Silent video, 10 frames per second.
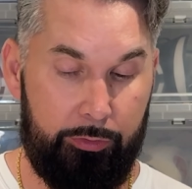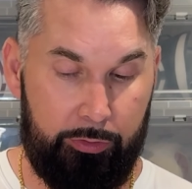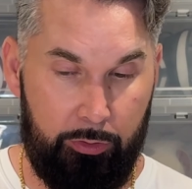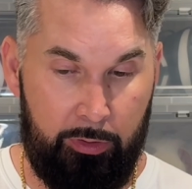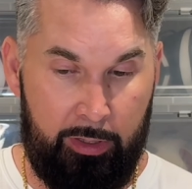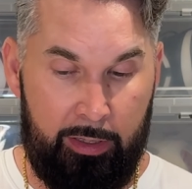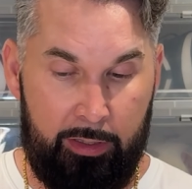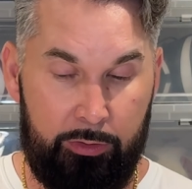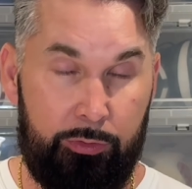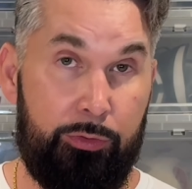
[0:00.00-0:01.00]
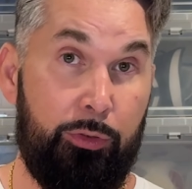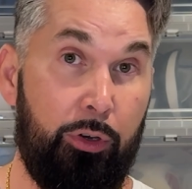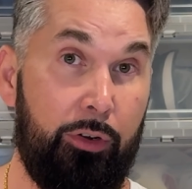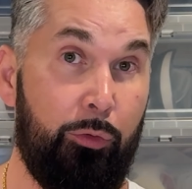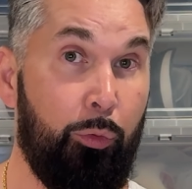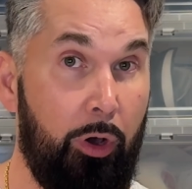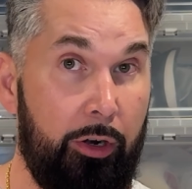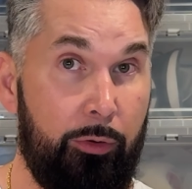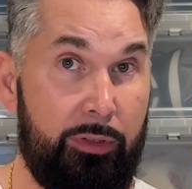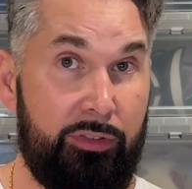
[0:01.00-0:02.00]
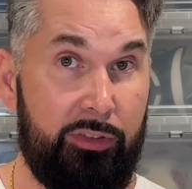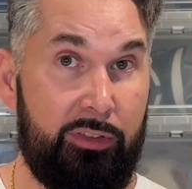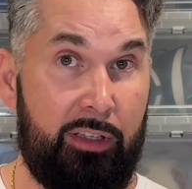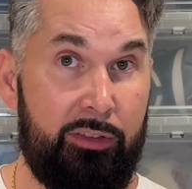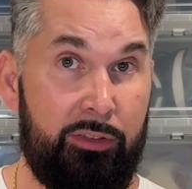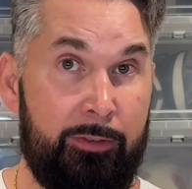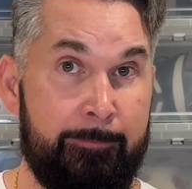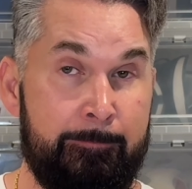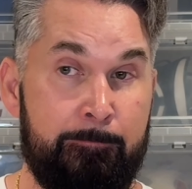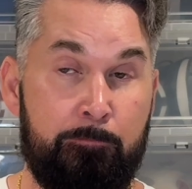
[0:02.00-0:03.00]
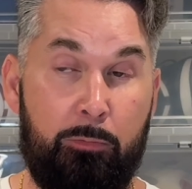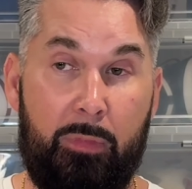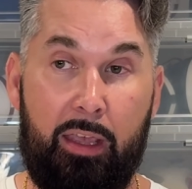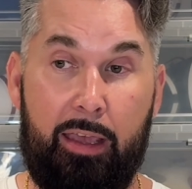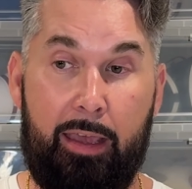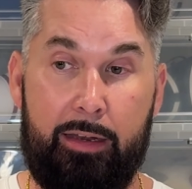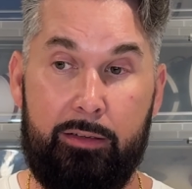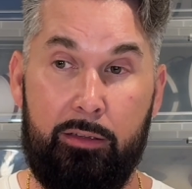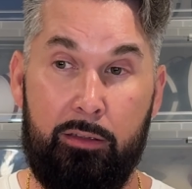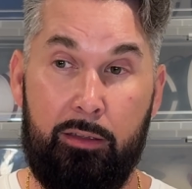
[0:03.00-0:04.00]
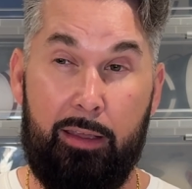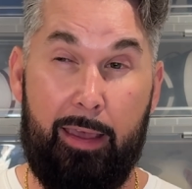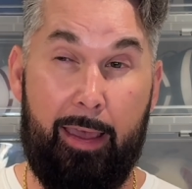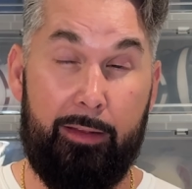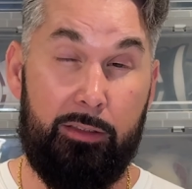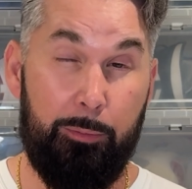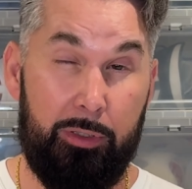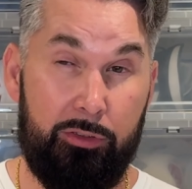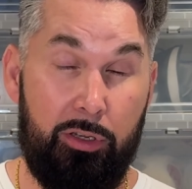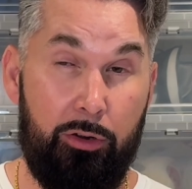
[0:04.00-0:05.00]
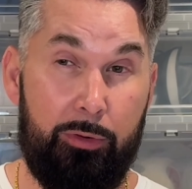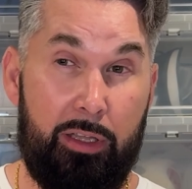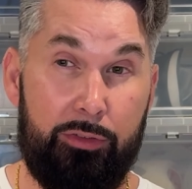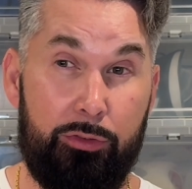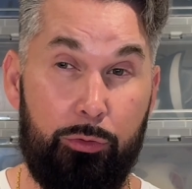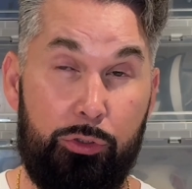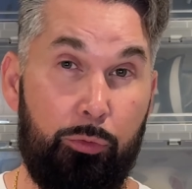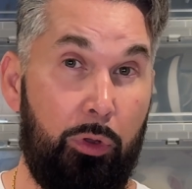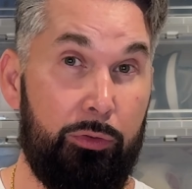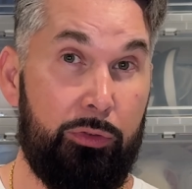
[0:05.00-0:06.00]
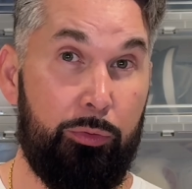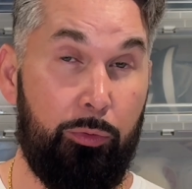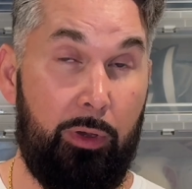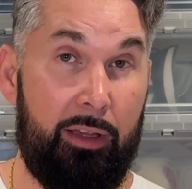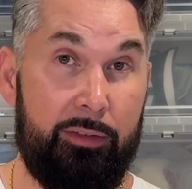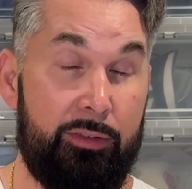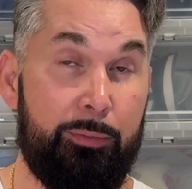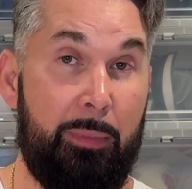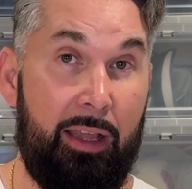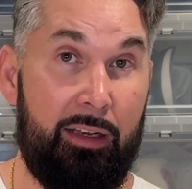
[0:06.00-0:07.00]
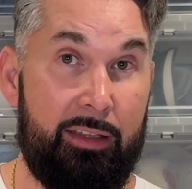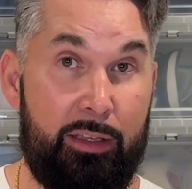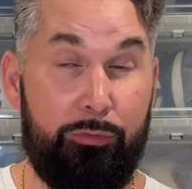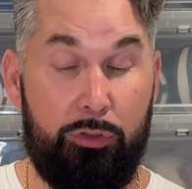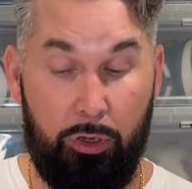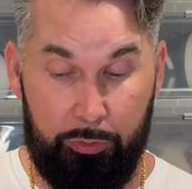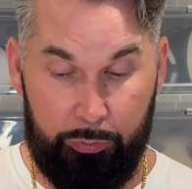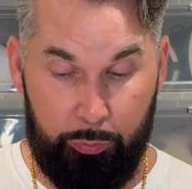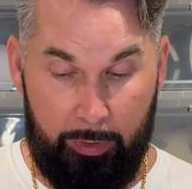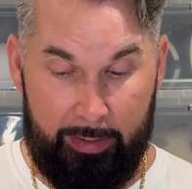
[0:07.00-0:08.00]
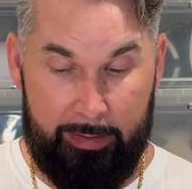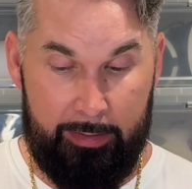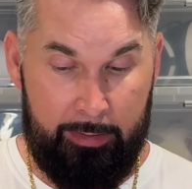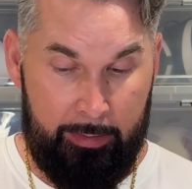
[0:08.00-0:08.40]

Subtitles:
So sort of water resistance and antibacteria so you won't smell if you are sweaty,